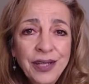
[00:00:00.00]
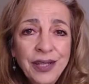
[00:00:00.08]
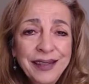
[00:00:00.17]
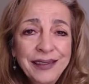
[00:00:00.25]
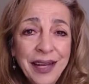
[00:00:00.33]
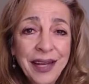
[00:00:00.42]

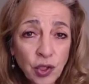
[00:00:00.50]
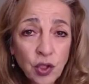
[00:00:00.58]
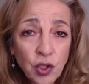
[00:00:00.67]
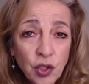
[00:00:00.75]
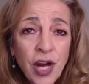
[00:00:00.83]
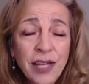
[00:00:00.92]
that her
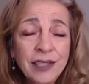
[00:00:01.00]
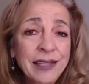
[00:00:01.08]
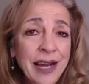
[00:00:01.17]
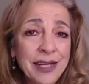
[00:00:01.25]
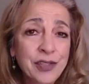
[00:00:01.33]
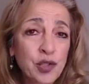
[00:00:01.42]
child
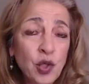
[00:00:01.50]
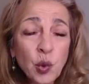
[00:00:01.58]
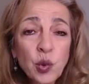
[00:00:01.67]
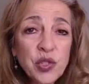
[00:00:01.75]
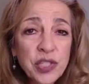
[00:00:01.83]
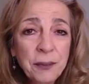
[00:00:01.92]
has no
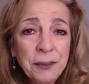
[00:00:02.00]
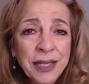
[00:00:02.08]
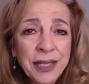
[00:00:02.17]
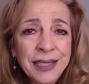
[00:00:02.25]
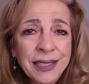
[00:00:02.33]
sibling.